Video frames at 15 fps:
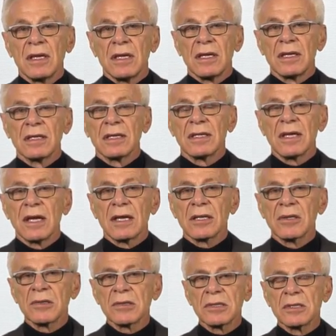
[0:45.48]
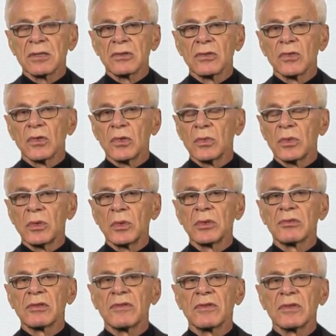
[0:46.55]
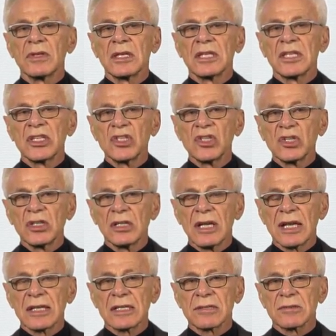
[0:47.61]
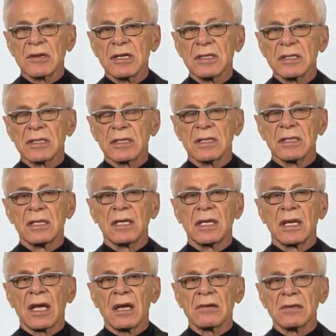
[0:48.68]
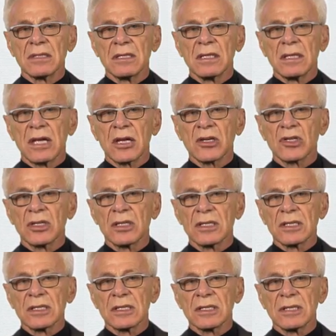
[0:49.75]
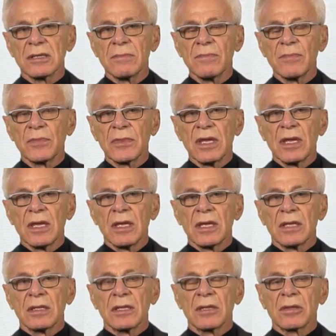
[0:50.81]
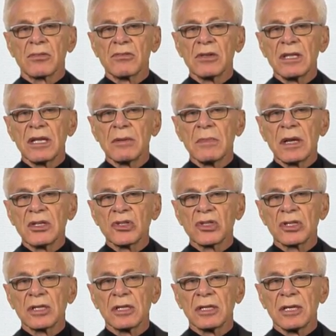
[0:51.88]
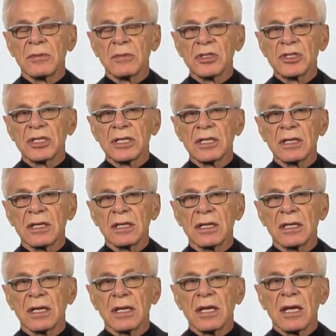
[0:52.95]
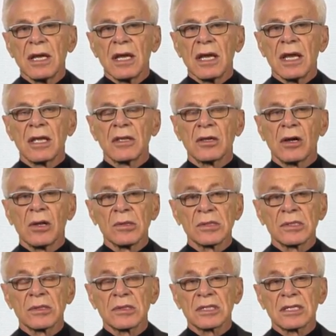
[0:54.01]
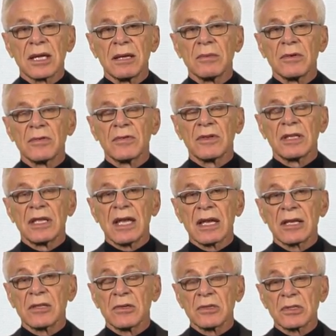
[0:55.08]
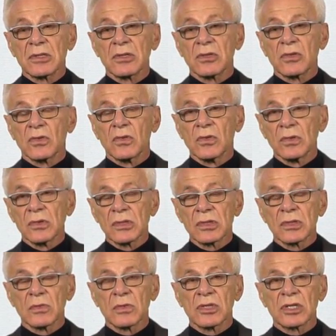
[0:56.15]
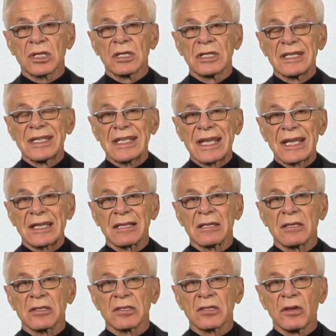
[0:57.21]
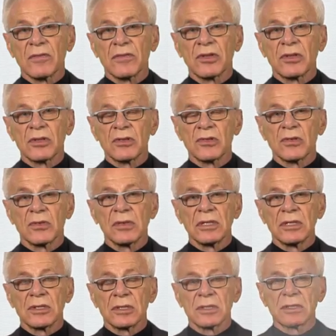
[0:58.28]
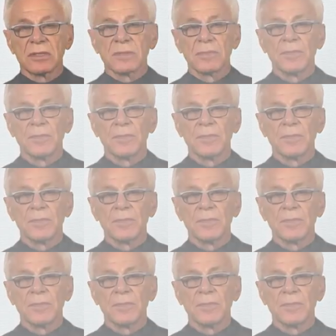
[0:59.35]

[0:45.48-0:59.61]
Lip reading: In the diagnostic tool, we will review the digital X-rays, the caries detection system, the three-dimensional imaging, and also some of the diagnostic tools which can detect soft tissue lesions.